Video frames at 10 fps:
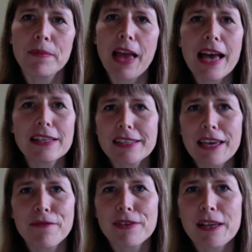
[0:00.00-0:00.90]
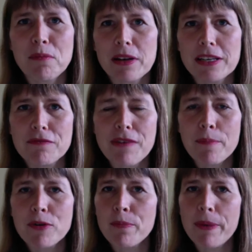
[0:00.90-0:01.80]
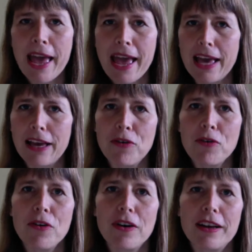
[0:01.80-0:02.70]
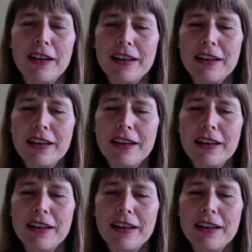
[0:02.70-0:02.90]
asking for someone to rub your back, or